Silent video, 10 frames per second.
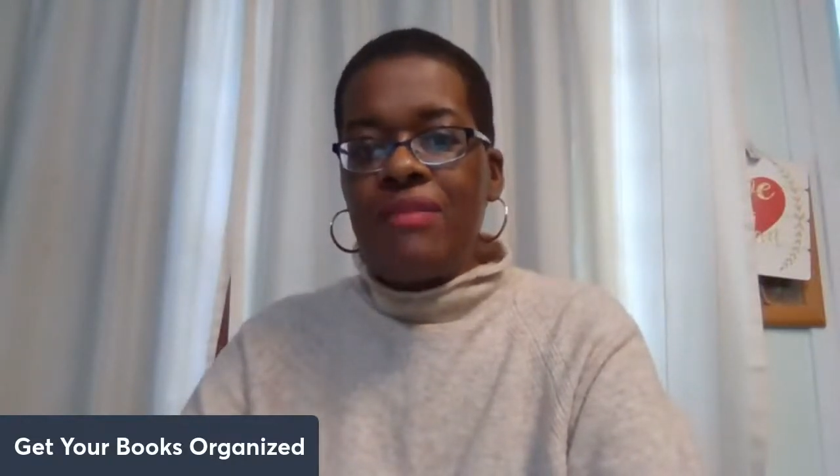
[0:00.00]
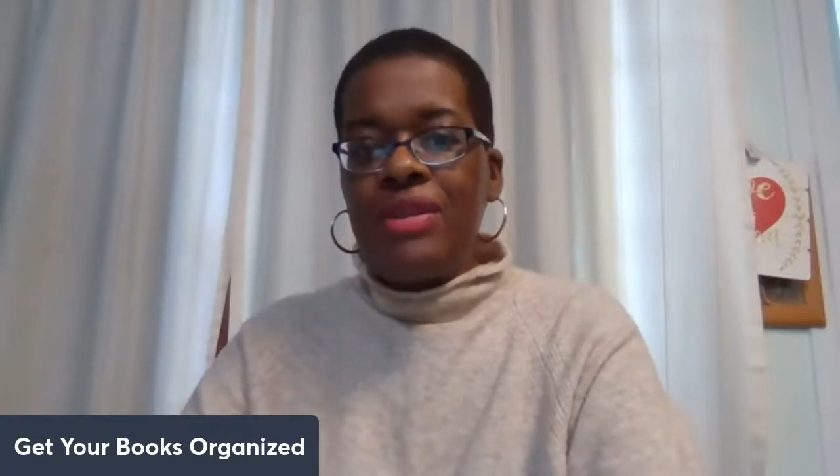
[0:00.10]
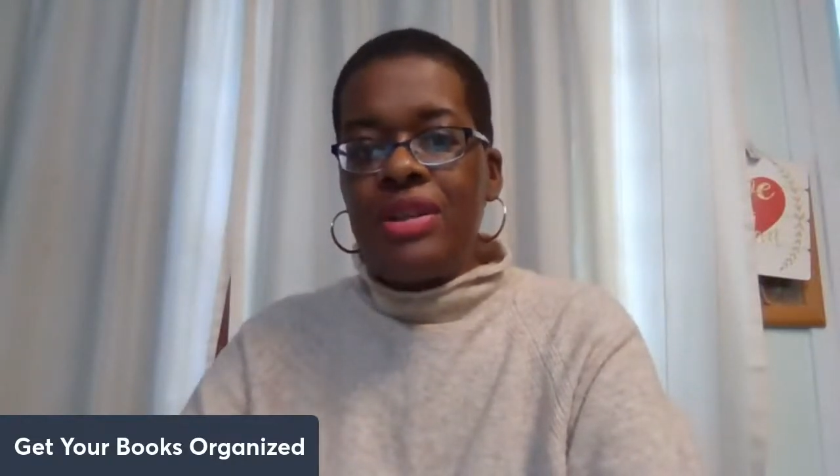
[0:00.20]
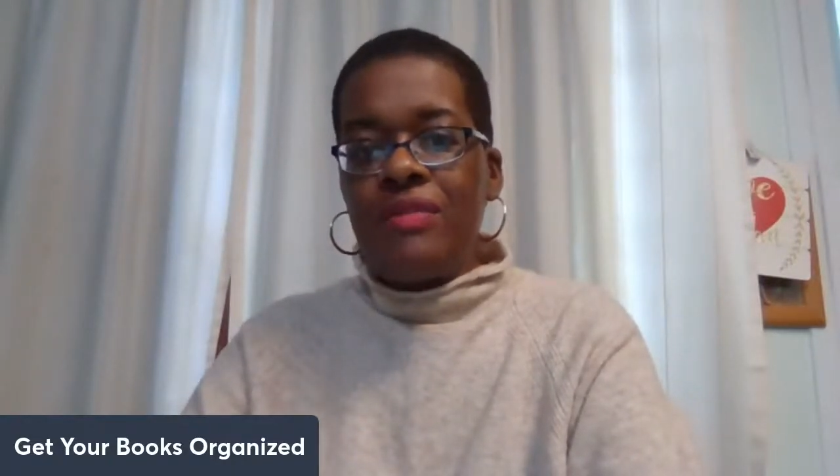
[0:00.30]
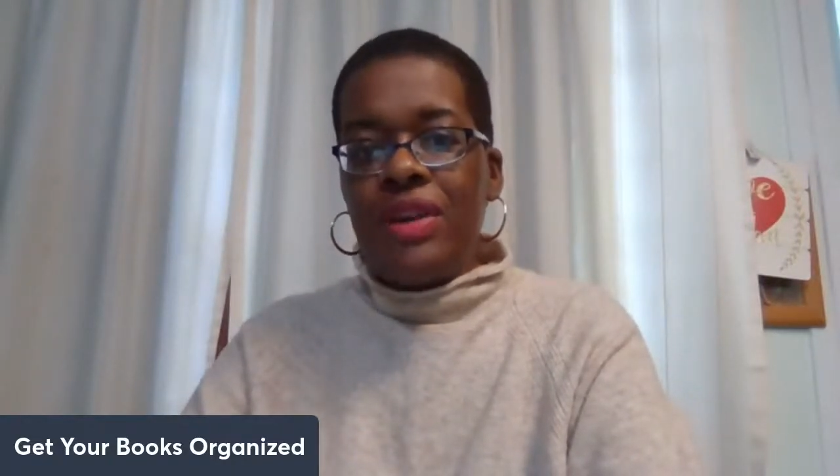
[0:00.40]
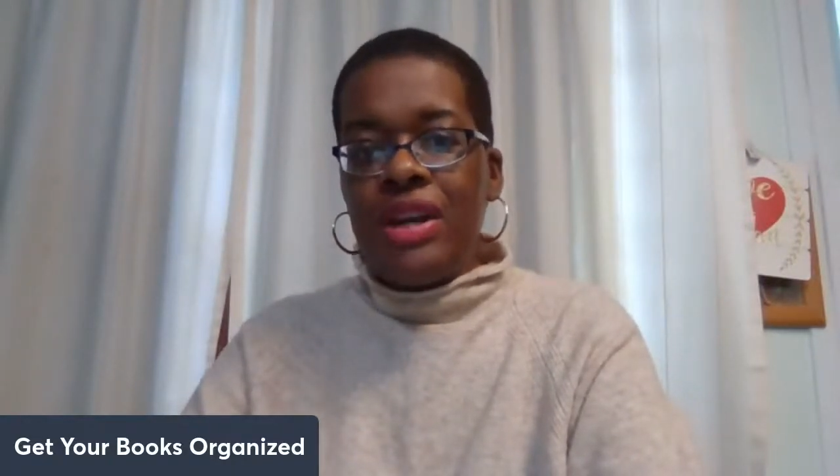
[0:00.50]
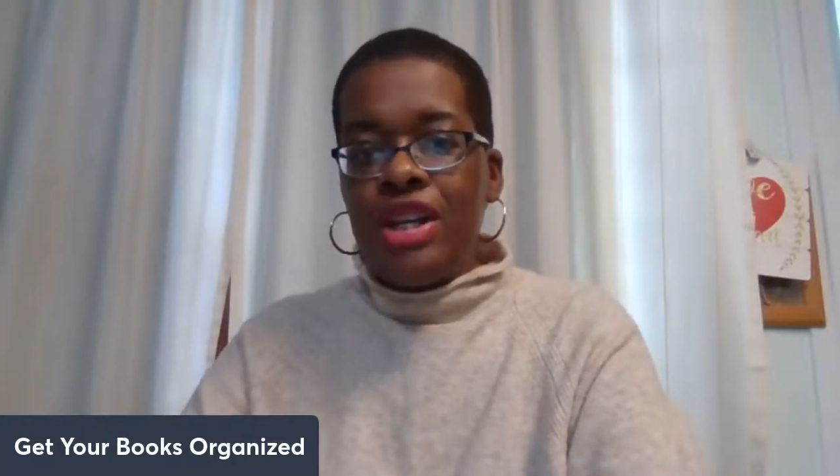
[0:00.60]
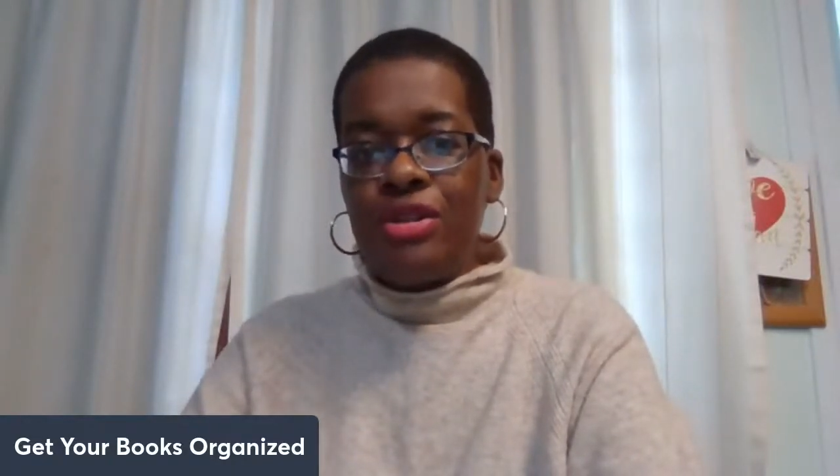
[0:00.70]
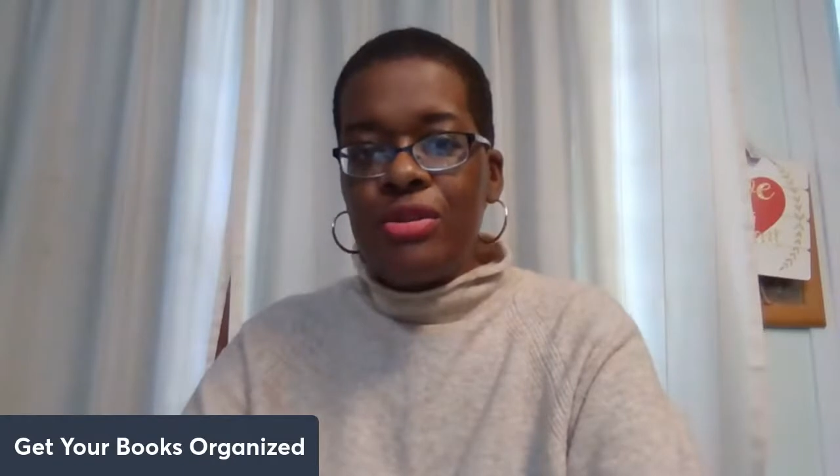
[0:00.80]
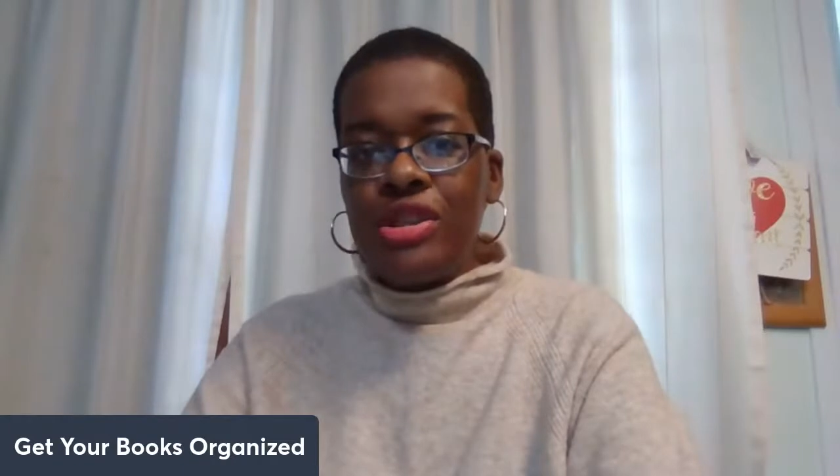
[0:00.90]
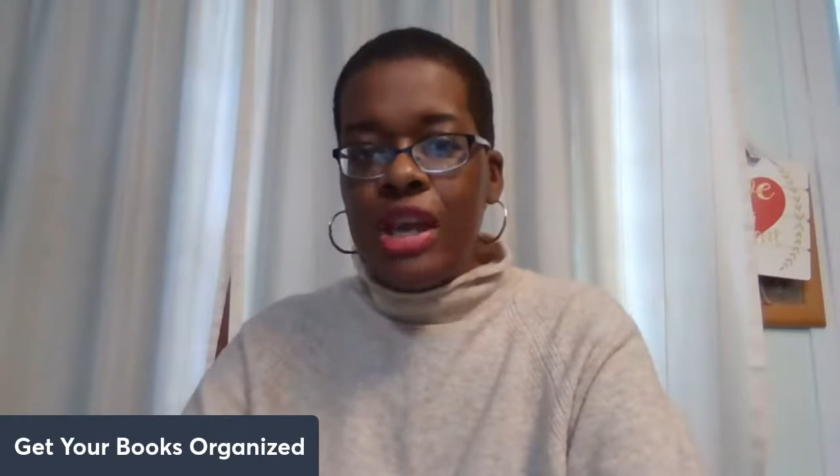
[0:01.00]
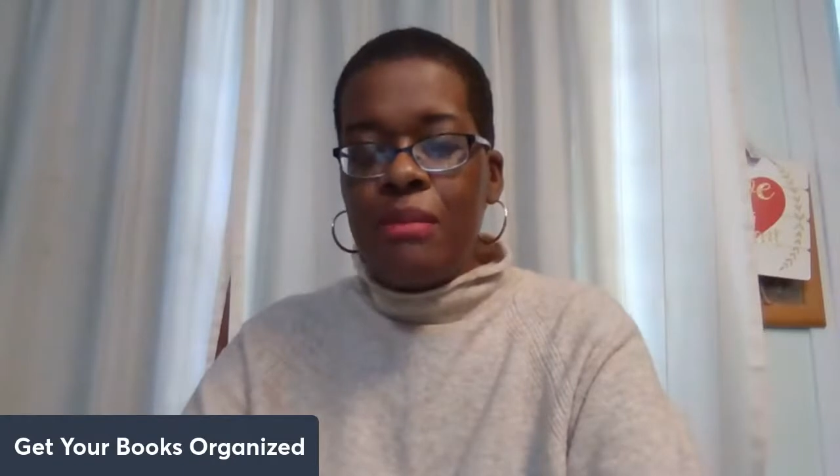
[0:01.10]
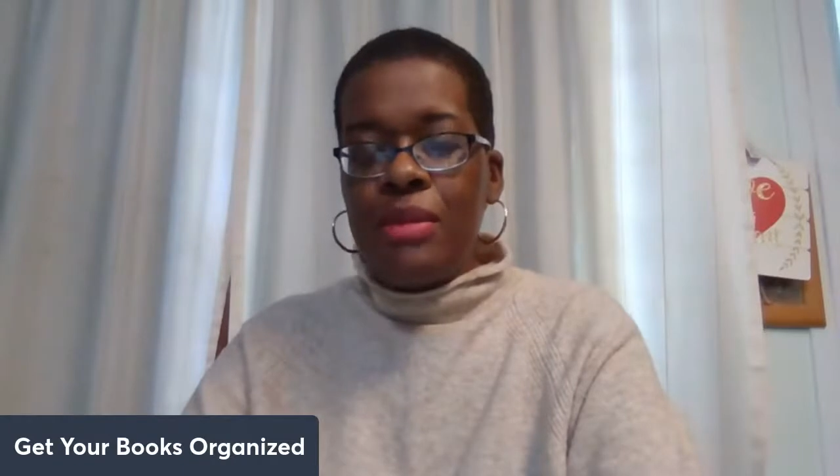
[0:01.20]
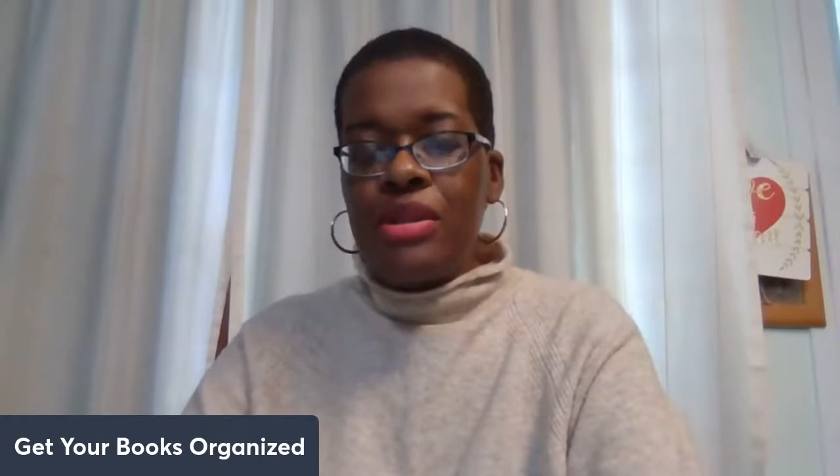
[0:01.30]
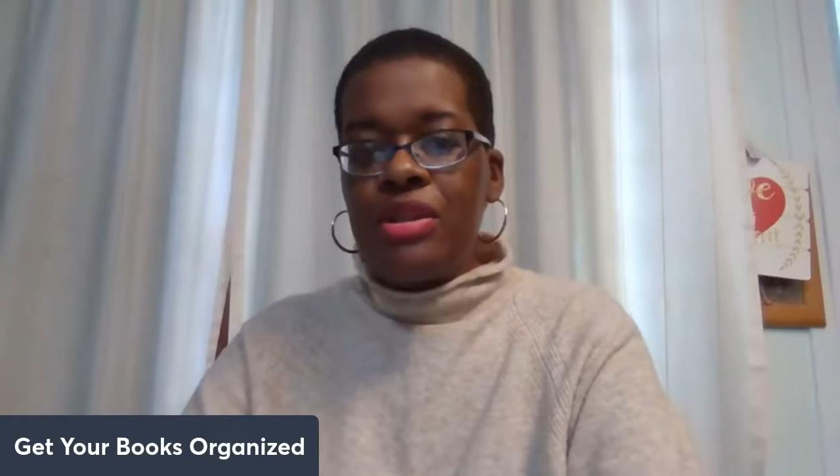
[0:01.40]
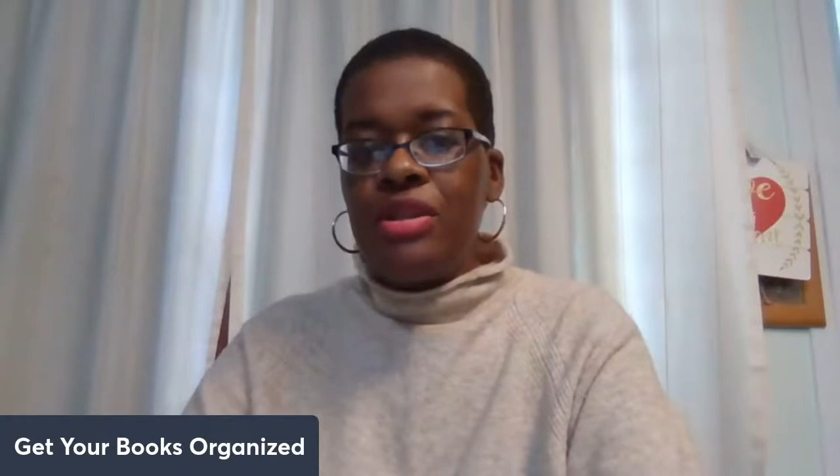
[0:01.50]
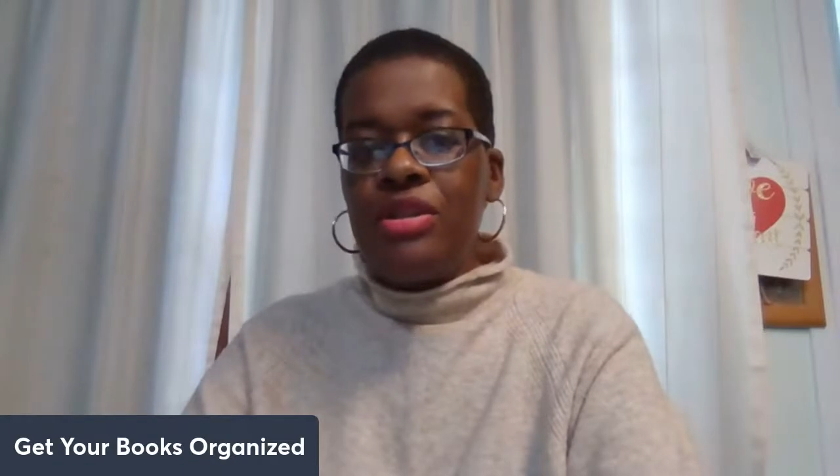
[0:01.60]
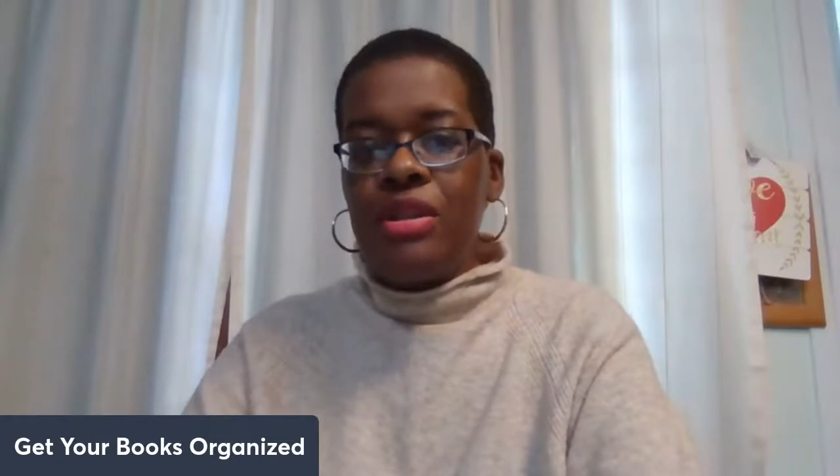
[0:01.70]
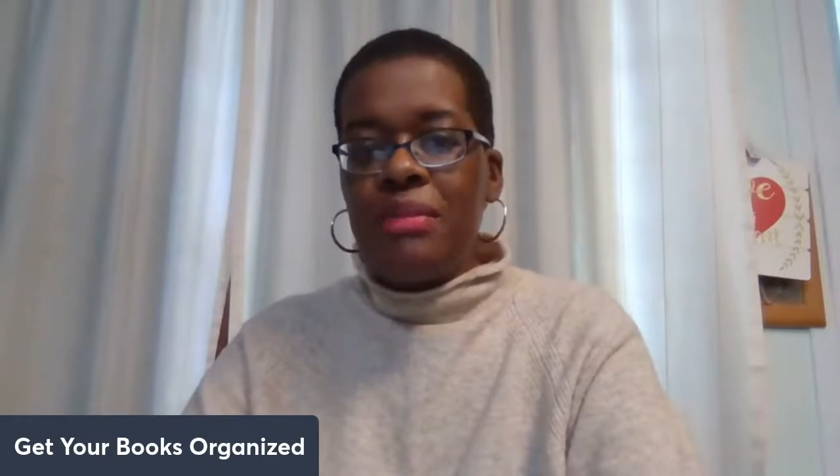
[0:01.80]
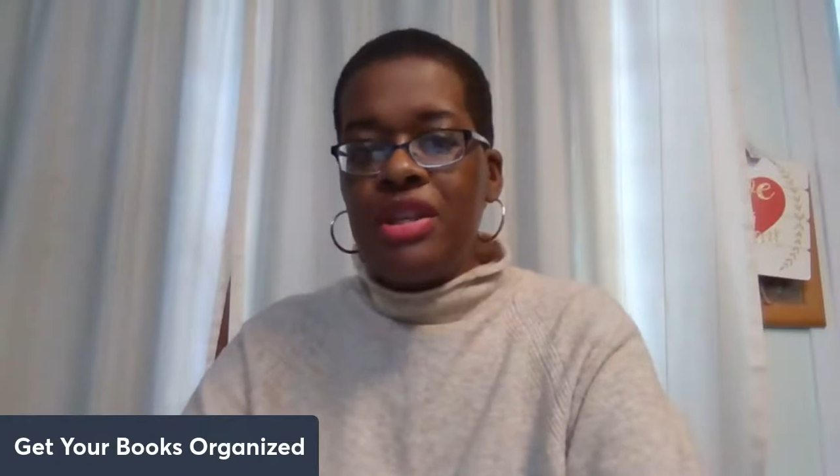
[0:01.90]
good financial statements to
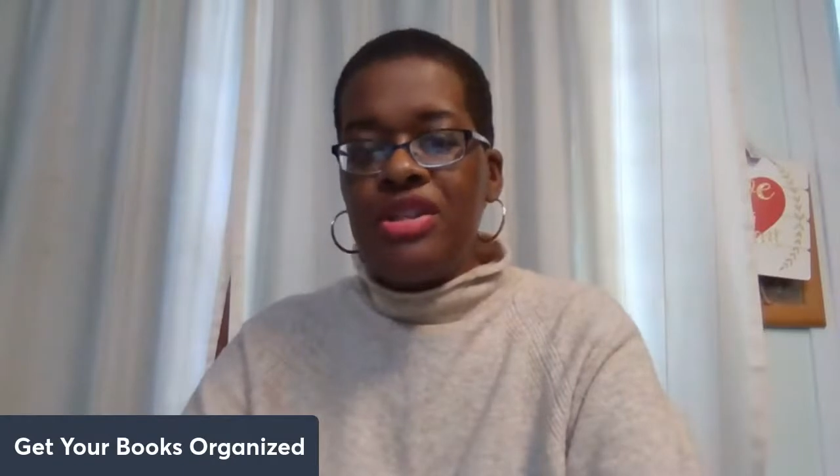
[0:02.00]
submit